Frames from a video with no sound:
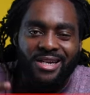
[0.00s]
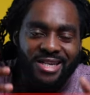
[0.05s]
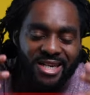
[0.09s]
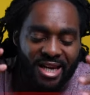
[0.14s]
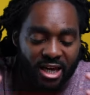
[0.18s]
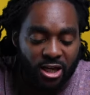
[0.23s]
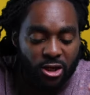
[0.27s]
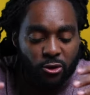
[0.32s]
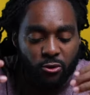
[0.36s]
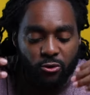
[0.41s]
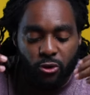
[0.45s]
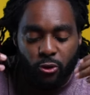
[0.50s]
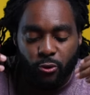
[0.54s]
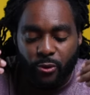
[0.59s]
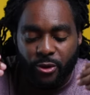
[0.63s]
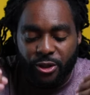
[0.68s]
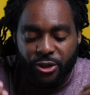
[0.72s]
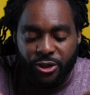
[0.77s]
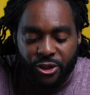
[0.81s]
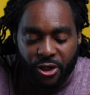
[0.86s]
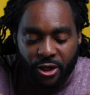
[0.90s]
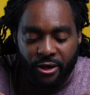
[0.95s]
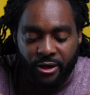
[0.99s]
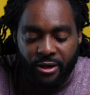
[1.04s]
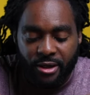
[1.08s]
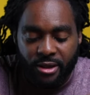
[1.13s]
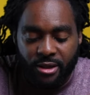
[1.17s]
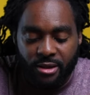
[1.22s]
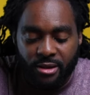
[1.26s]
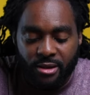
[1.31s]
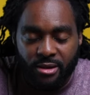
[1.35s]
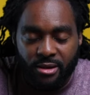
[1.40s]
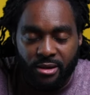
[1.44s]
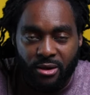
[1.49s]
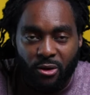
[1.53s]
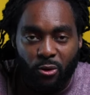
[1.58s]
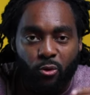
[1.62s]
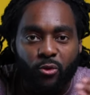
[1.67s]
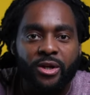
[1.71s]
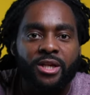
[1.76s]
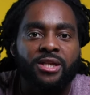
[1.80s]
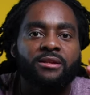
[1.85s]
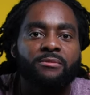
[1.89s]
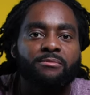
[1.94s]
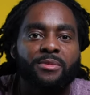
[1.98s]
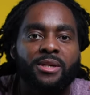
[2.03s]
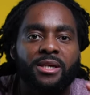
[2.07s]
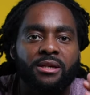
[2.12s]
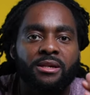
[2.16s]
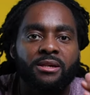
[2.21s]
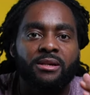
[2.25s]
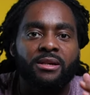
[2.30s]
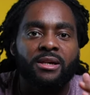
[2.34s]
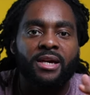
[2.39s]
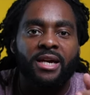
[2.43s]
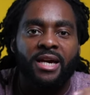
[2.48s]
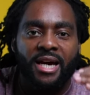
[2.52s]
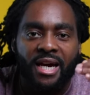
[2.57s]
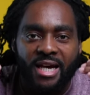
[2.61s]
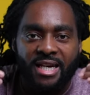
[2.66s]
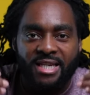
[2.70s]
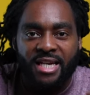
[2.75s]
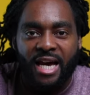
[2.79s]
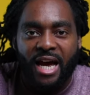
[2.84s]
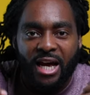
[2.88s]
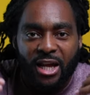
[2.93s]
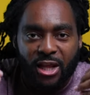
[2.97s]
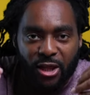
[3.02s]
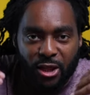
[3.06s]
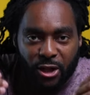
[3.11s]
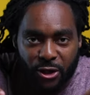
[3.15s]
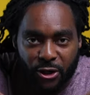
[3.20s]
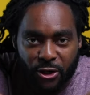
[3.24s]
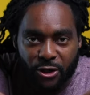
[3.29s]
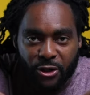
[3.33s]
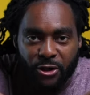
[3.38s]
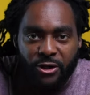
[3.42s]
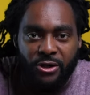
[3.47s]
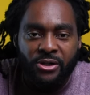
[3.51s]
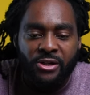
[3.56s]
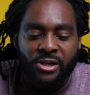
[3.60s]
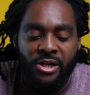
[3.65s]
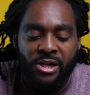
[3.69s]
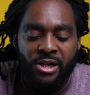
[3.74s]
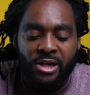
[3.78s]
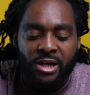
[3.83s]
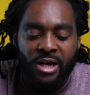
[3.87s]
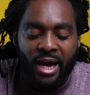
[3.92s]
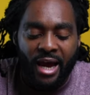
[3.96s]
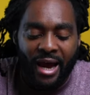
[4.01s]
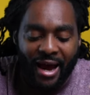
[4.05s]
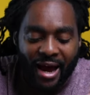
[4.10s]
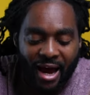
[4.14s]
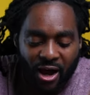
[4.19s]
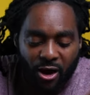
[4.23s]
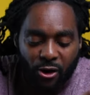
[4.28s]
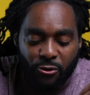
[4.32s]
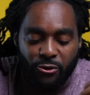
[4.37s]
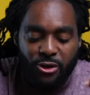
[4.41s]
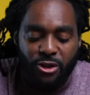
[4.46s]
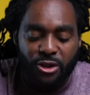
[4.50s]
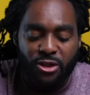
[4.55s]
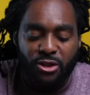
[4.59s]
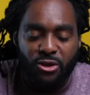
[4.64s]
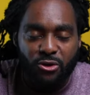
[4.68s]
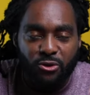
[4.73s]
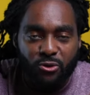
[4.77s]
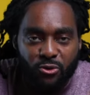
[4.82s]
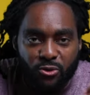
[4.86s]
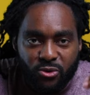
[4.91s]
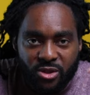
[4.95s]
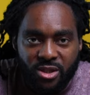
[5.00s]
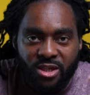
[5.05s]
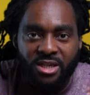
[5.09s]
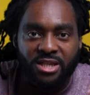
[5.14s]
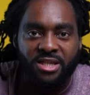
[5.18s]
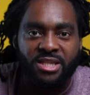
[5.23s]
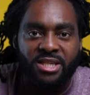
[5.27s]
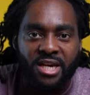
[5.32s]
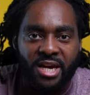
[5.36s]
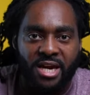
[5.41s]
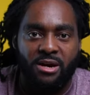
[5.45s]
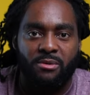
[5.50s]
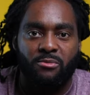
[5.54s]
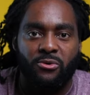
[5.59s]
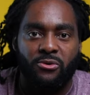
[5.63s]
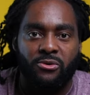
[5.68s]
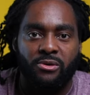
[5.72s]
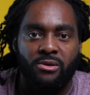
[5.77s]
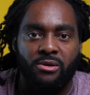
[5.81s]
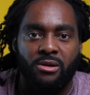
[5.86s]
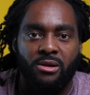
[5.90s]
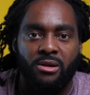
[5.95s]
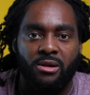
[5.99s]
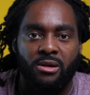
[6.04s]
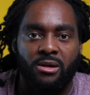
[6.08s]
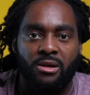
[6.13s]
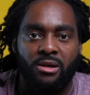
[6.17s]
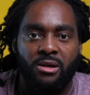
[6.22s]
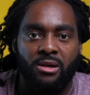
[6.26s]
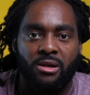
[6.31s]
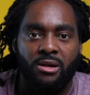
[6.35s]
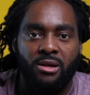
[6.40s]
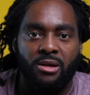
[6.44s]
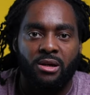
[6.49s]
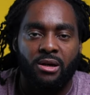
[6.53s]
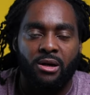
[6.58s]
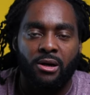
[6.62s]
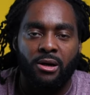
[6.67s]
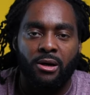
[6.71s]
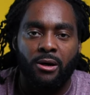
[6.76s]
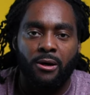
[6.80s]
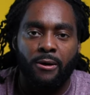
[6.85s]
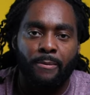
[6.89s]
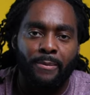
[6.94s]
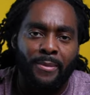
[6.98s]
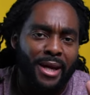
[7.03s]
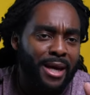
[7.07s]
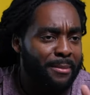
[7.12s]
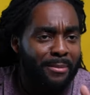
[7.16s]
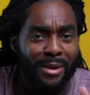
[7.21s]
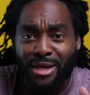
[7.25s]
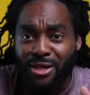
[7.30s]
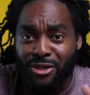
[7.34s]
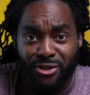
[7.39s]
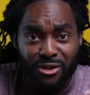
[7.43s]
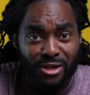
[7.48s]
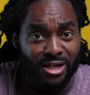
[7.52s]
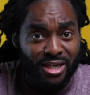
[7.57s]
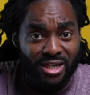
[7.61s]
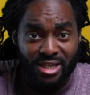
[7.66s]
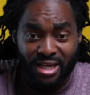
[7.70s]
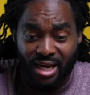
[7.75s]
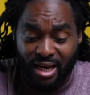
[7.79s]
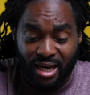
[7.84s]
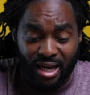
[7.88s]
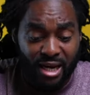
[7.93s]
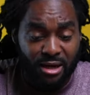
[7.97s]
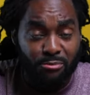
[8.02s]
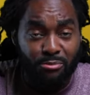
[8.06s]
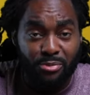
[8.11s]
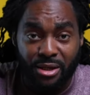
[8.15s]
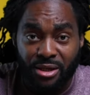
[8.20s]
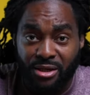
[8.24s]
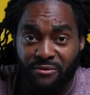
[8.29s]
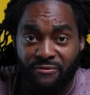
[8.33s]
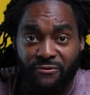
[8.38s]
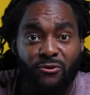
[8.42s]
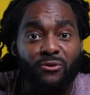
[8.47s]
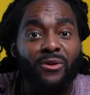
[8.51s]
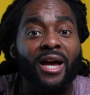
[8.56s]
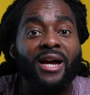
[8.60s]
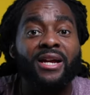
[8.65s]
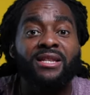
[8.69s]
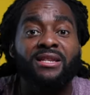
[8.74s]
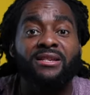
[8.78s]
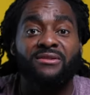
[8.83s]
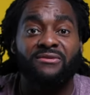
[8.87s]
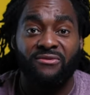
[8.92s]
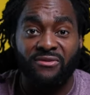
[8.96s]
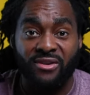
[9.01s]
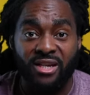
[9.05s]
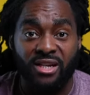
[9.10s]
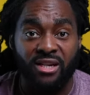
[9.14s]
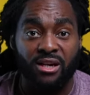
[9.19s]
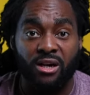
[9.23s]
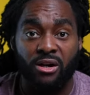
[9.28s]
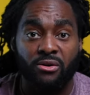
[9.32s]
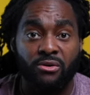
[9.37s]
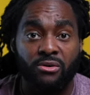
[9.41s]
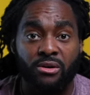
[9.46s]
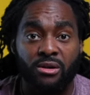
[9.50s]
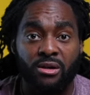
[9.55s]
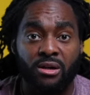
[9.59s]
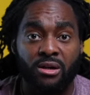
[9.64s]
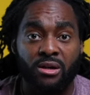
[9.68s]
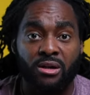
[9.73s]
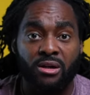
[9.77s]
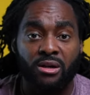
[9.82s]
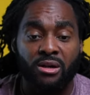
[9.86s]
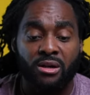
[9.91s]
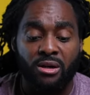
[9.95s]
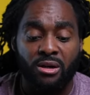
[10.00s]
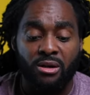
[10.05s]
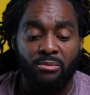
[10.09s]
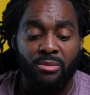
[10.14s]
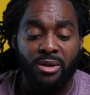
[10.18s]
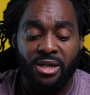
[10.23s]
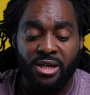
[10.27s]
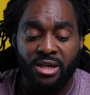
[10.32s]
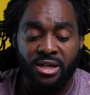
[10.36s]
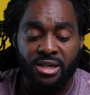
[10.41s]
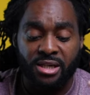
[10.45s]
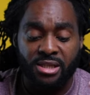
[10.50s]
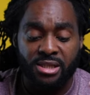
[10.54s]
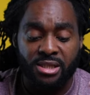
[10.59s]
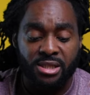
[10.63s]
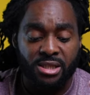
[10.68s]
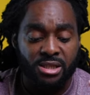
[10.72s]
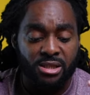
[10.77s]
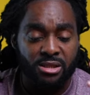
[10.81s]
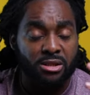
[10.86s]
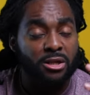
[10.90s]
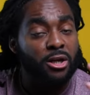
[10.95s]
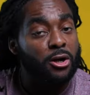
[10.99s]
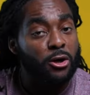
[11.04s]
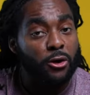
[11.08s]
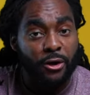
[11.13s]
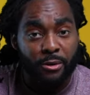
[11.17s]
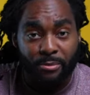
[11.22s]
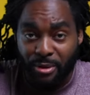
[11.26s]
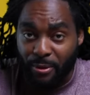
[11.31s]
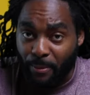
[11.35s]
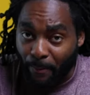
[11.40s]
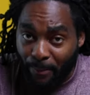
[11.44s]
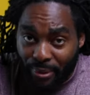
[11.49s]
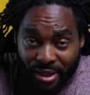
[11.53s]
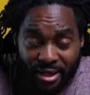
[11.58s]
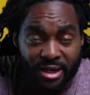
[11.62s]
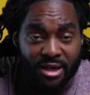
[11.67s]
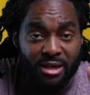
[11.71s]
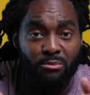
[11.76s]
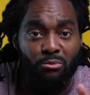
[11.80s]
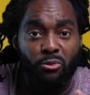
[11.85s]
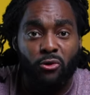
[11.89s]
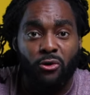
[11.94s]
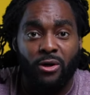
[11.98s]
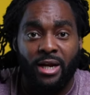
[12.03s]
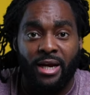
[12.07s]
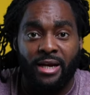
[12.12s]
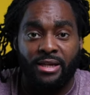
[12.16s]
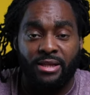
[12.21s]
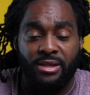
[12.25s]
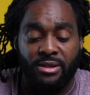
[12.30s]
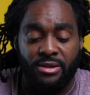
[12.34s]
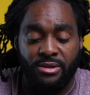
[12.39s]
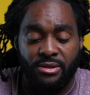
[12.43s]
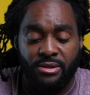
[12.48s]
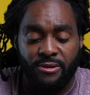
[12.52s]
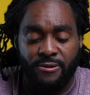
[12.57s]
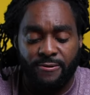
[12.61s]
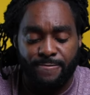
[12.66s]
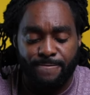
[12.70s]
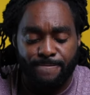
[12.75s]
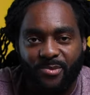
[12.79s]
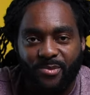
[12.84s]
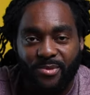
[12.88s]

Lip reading: Take you through a journey with me as I learn how to use this camera. And make sure to hit that like button if you like this video, because there are gonna be plenty more like this.